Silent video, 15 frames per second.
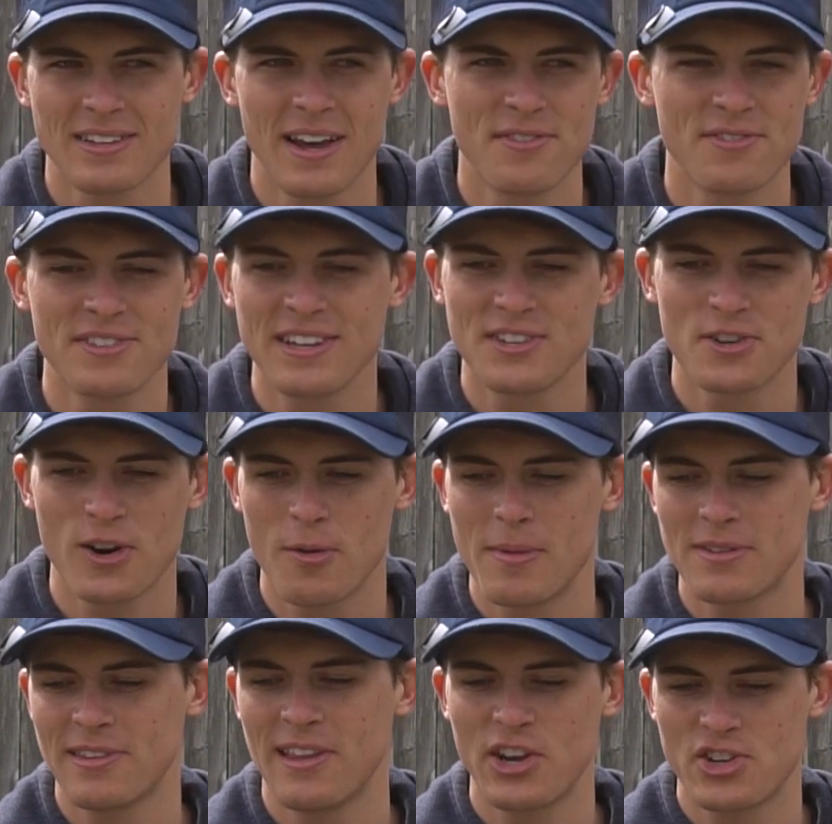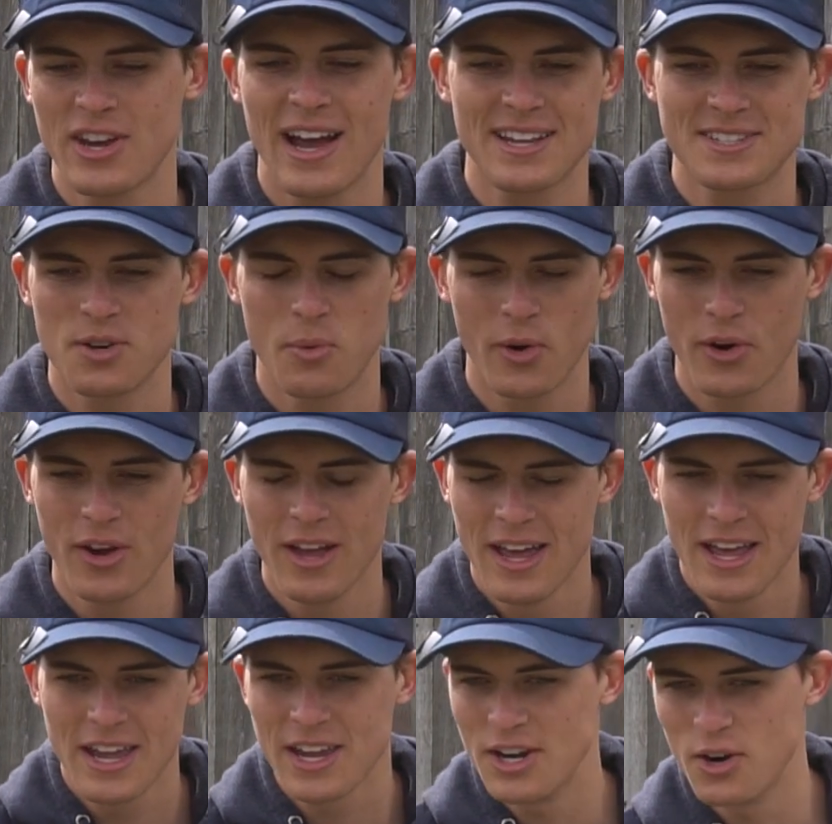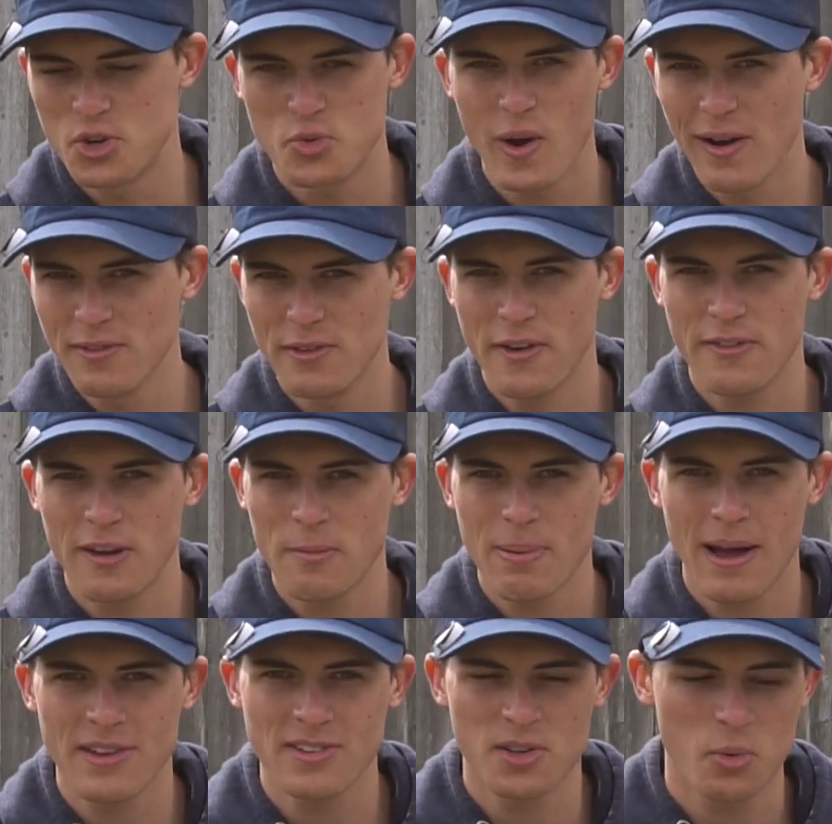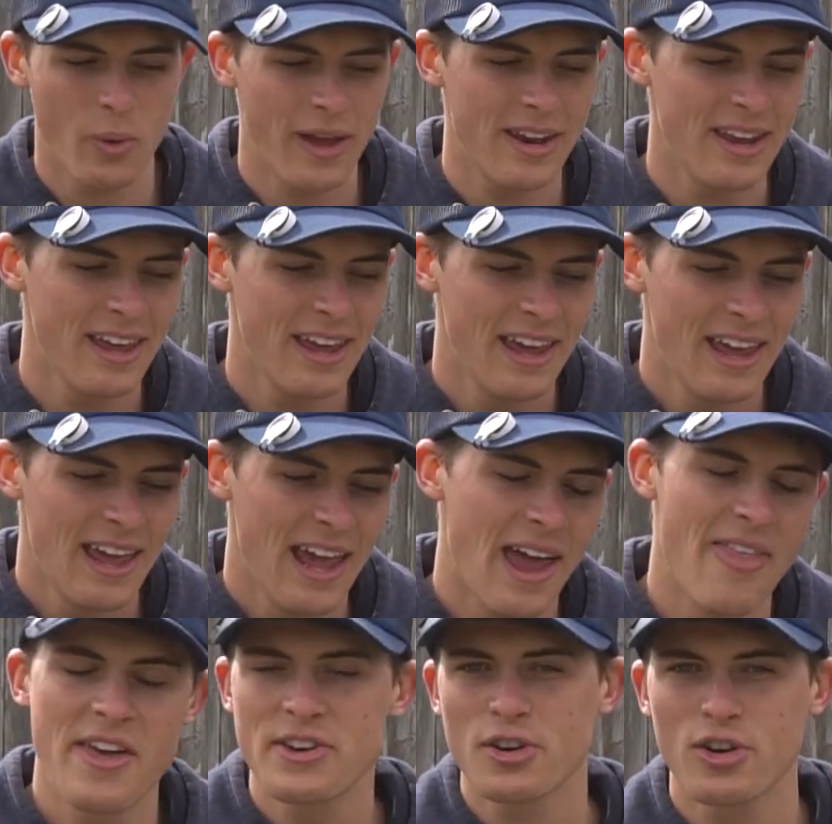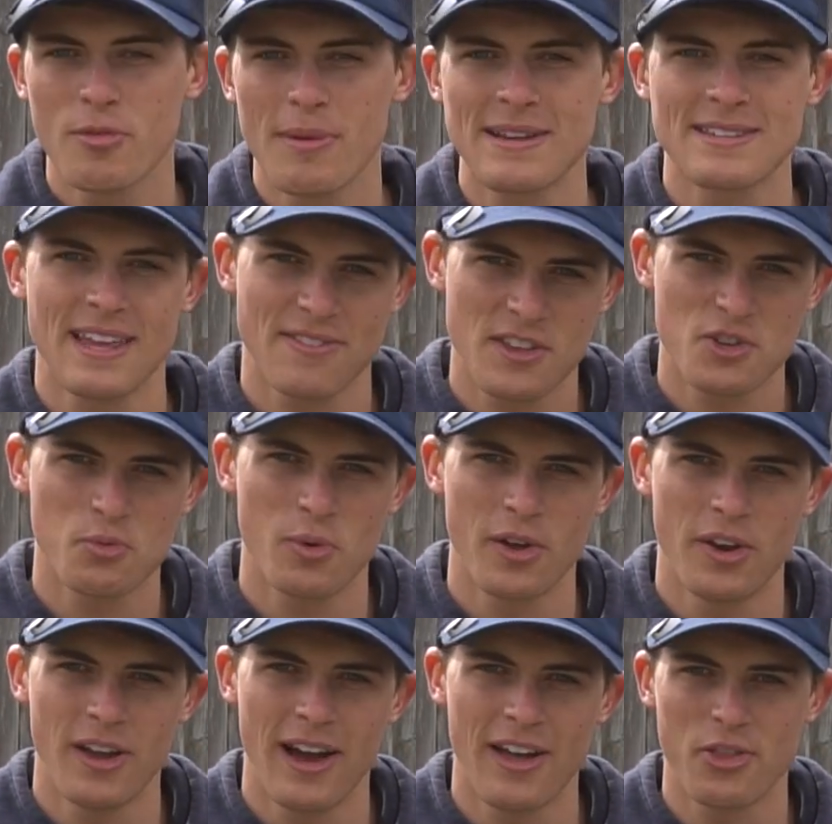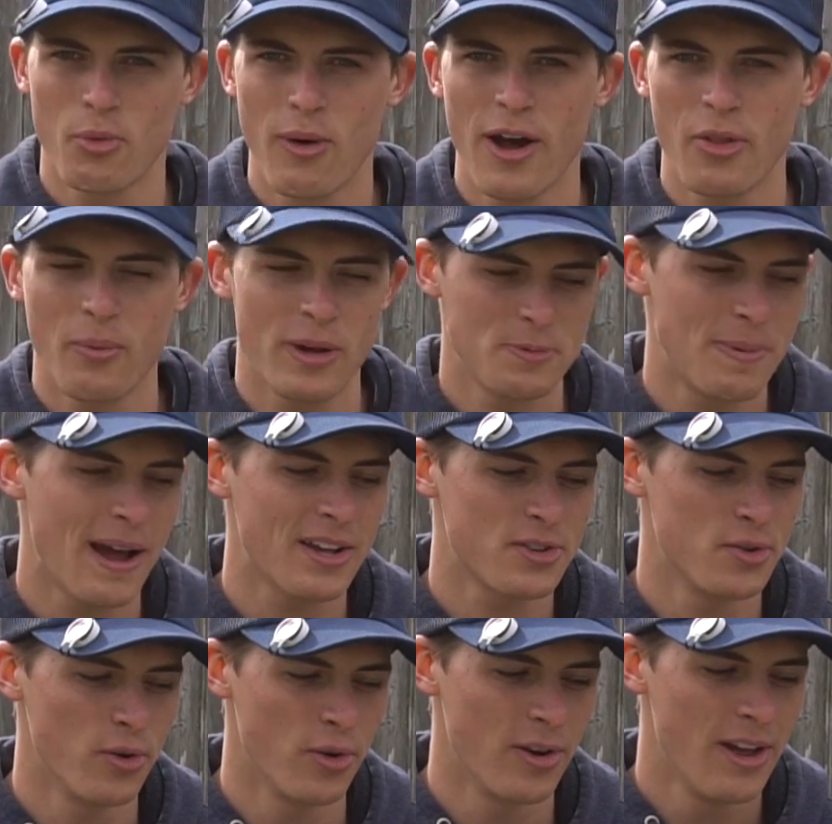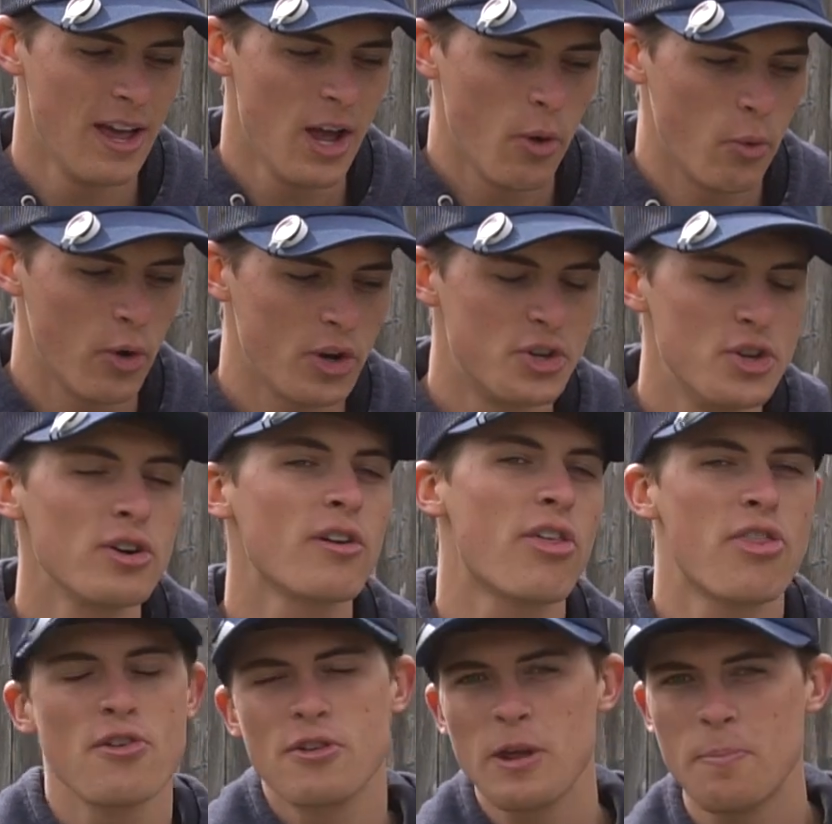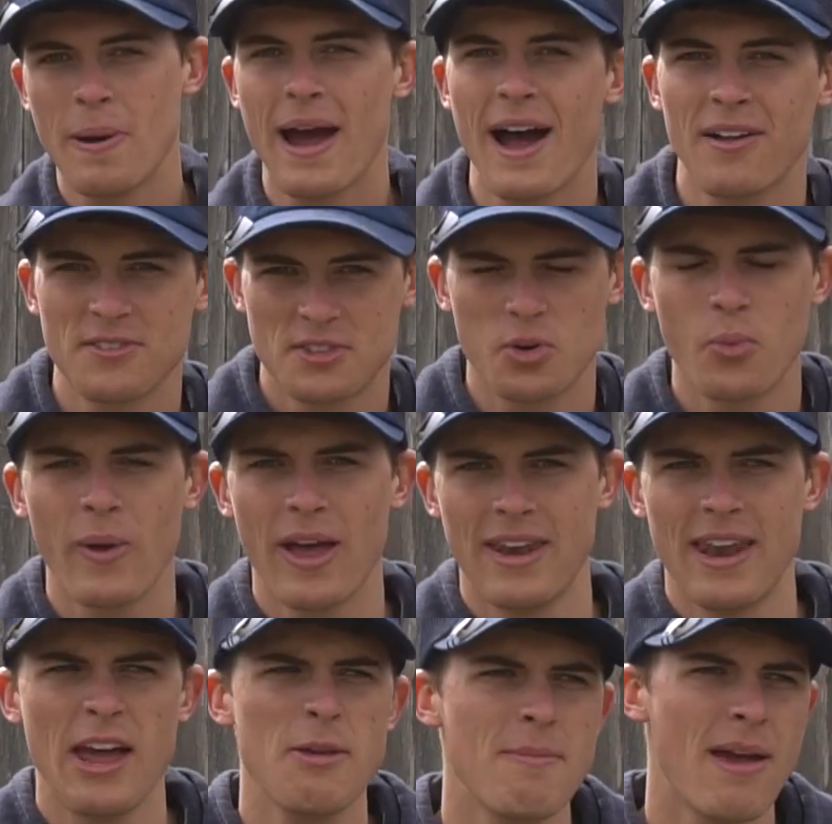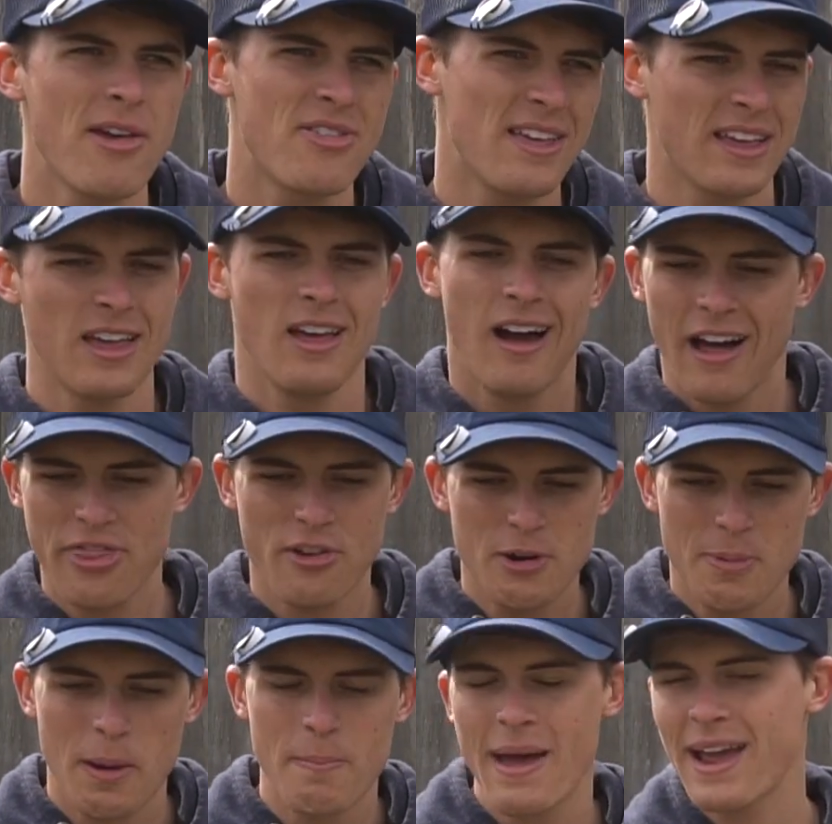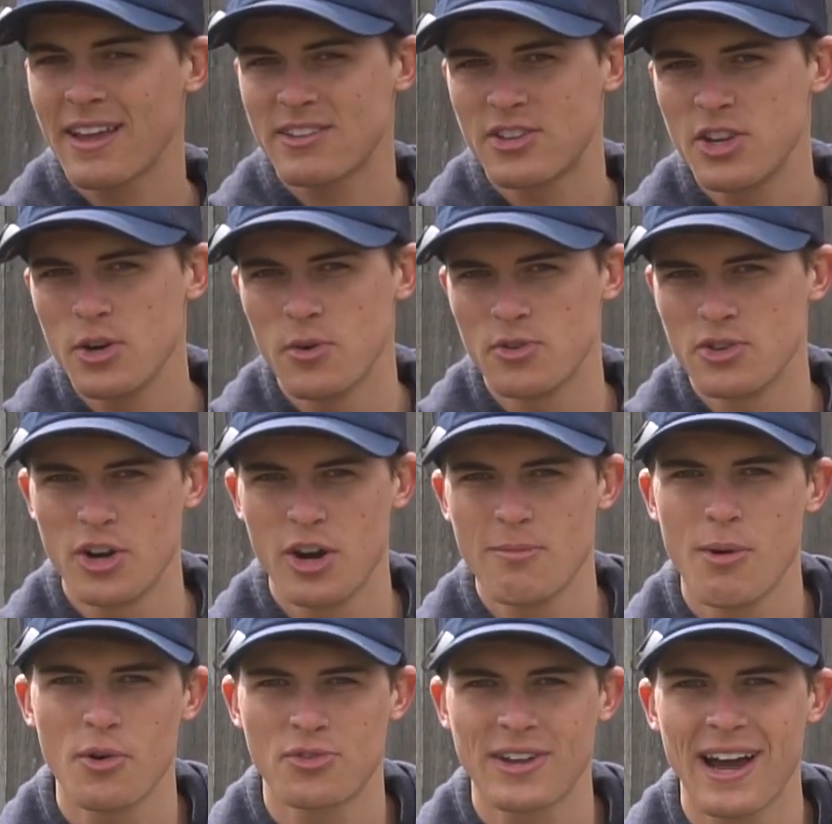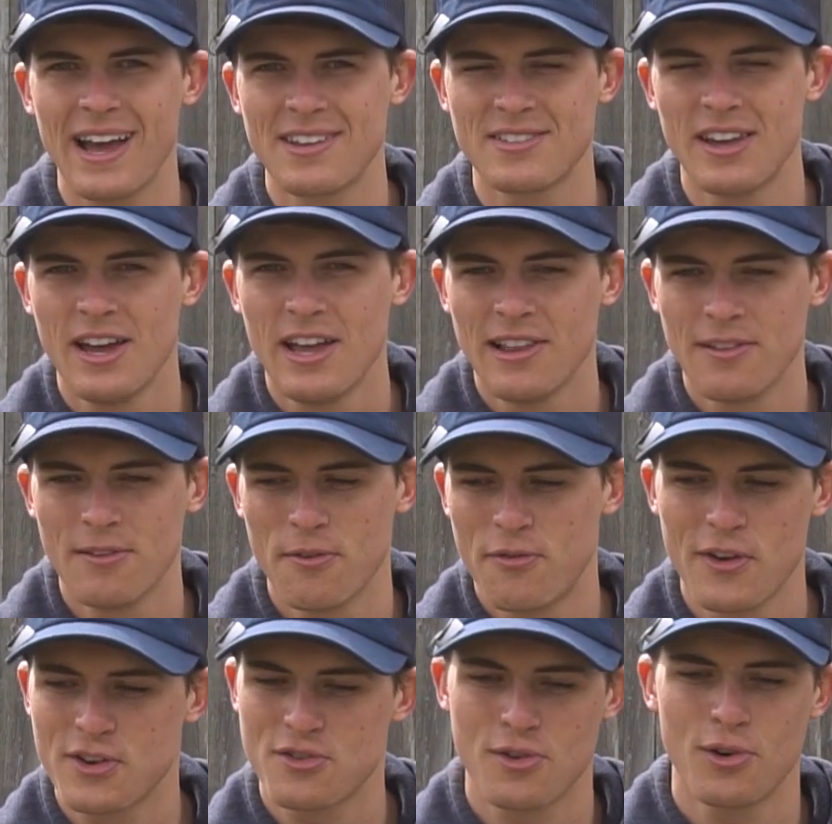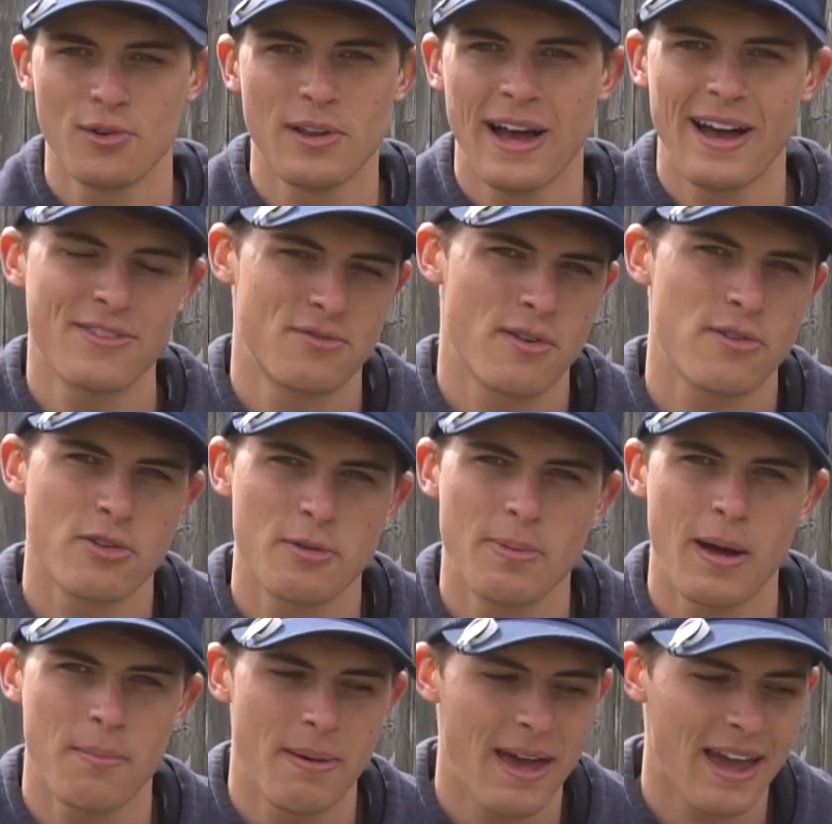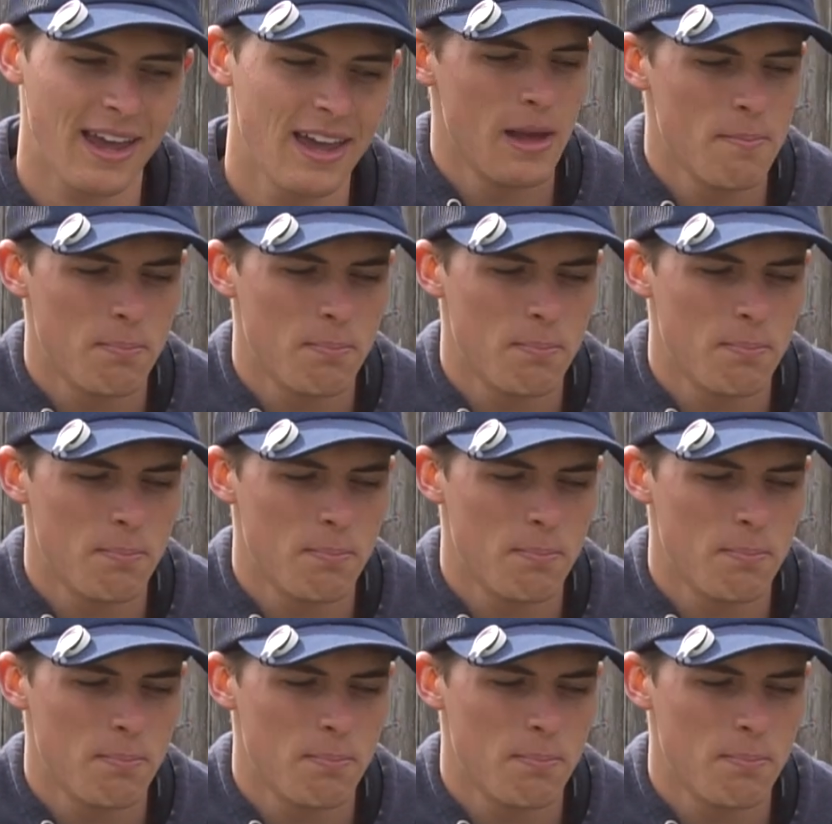I've seen tournaments in Lake Shasta where, 12 to 15 pounds can win, and then tournaments like this one at the Wild West Bass Tour, where it took 30 pounds to win. Now, you may think a 30-pound bag is huge. Most guys fish their whole lives for a 30-pound bag.